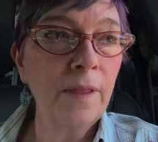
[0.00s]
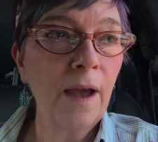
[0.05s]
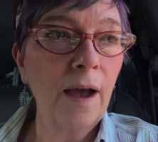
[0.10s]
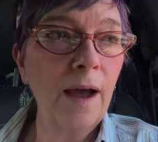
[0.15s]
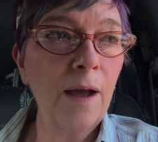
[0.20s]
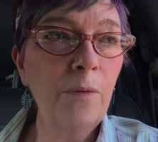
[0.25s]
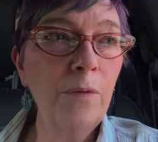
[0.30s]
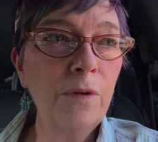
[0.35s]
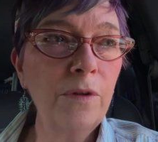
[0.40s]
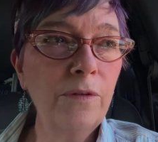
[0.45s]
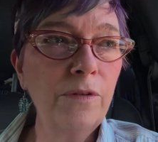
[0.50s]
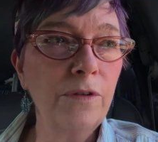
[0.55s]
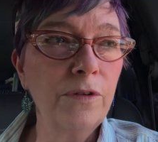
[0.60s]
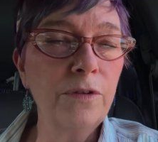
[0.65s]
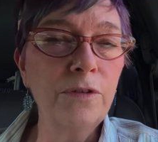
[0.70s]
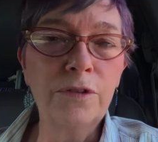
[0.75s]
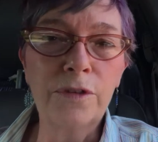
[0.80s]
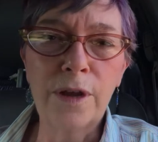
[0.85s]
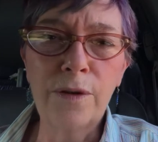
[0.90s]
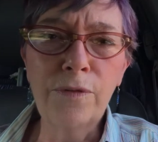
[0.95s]
I will
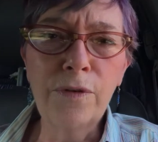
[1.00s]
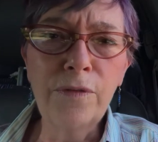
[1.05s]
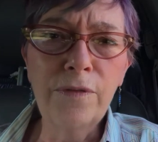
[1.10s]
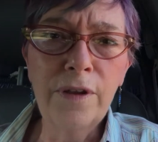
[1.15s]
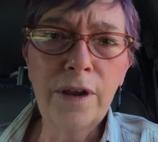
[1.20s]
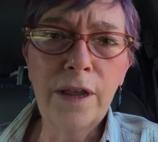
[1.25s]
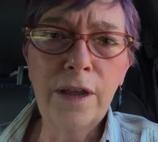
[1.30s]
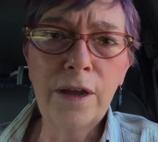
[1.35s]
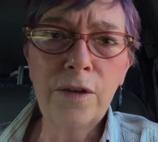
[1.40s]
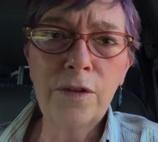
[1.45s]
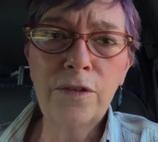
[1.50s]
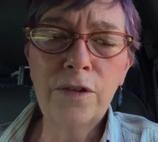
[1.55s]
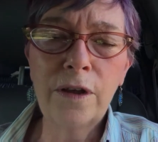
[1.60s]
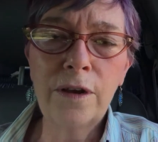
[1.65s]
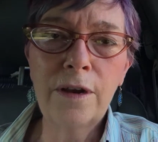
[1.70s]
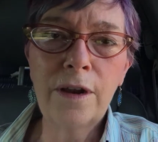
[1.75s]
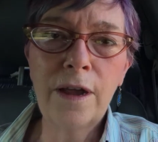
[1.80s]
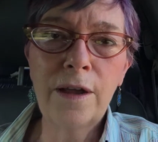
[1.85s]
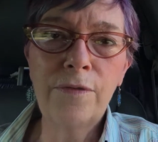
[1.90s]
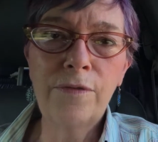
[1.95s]
do several videos
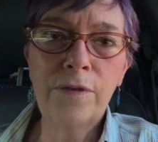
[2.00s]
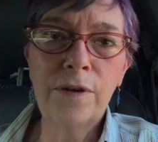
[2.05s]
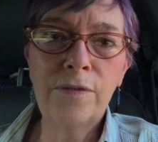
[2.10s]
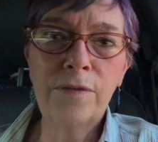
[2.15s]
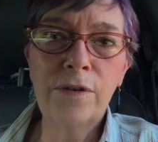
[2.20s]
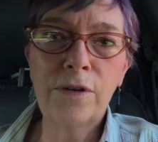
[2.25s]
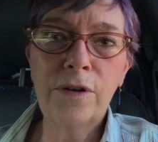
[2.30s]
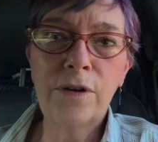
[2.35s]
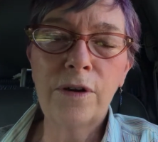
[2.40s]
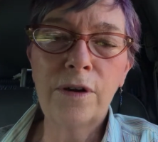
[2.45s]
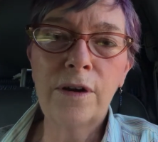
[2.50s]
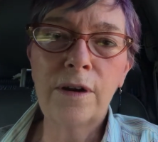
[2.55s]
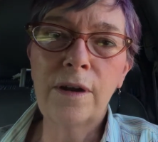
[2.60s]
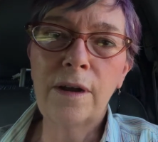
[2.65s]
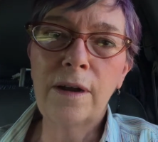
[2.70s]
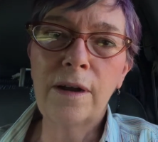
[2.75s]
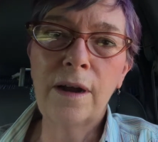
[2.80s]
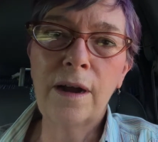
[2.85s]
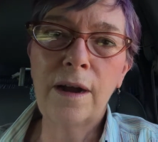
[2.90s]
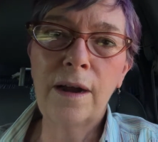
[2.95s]
on Knife River.
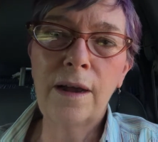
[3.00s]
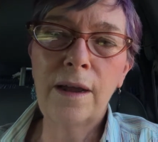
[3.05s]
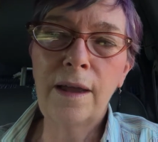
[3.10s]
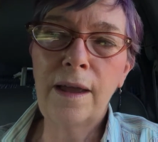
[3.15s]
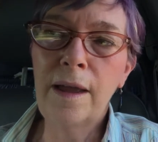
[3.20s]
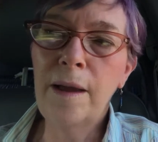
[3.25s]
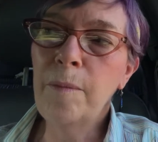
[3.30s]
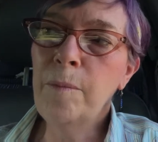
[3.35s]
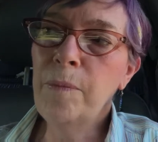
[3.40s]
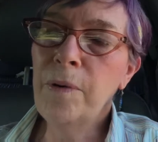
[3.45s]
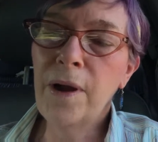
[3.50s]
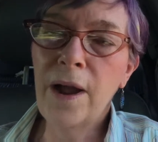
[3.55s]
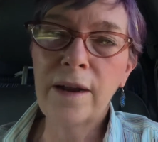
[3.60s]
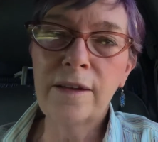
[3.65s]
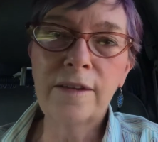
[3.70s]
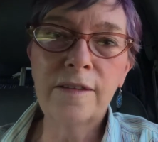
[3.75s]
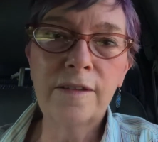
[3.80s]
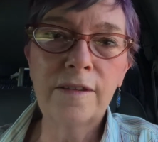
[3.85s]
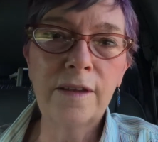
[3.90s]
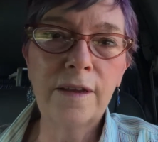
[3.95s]
I'm
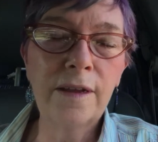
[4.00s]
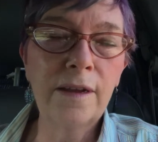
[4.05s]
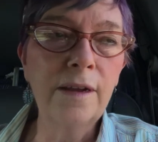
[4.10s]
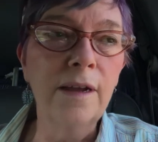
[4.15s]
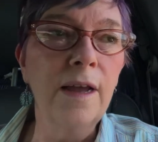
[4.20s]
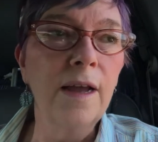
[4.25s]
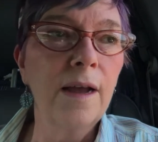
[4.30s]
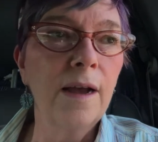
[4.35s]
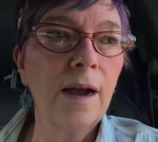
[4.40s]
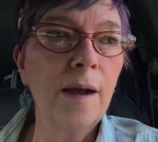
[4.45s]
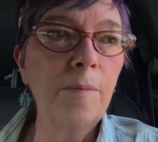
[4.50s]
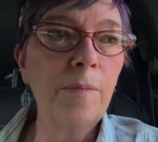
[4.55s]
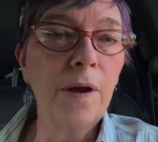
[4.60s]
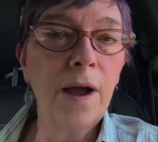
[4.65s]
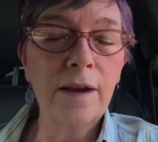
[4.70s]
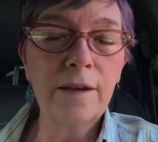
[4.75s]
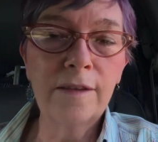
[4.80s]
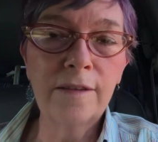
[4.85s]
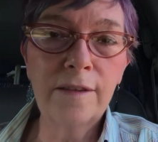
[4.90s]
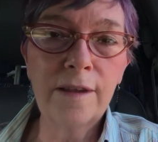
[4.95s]
practicing
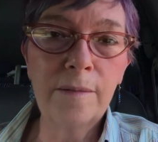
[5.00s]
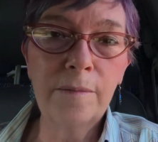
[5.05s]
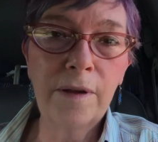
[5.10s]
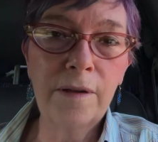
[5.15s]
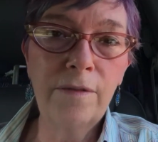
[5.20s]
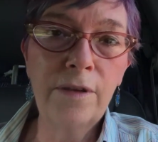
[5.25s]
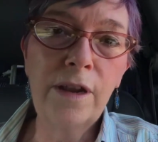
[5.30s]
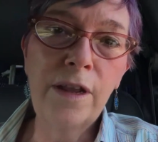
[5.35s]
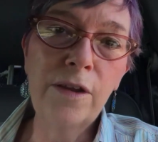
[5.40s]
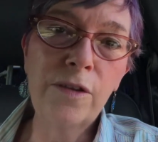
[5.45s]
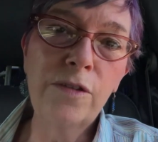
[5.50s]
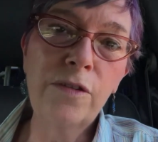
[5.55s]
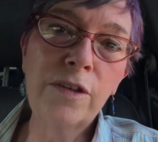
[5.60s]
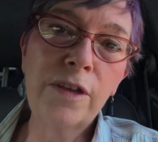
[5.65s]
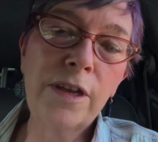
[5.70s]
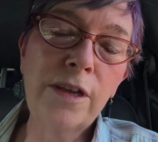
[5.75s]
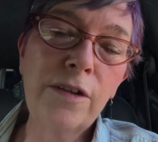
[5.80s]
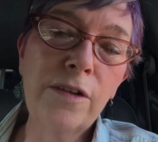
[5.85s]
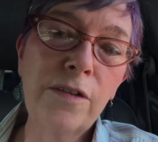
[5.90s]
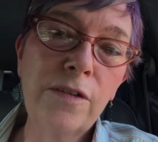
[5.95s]
my video
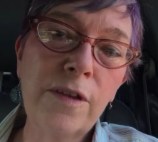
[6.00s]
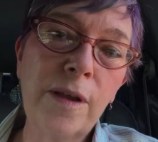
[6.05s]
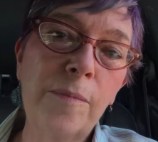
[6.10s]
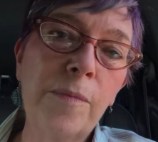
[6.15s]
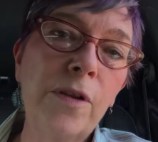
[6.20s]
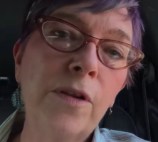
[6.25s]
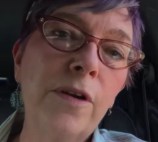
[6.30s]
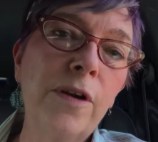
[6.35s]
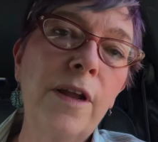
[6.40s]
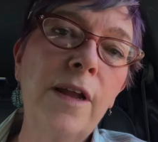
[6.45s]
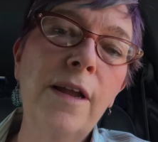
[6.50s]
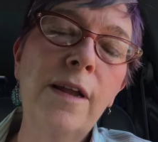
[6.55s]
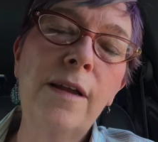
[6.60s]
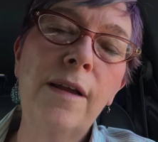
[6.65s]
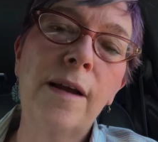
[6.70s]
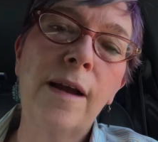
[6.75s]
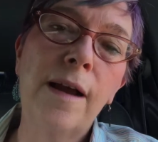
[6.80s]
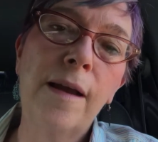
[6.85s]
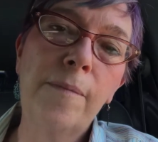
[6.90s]
skills. I'm learning.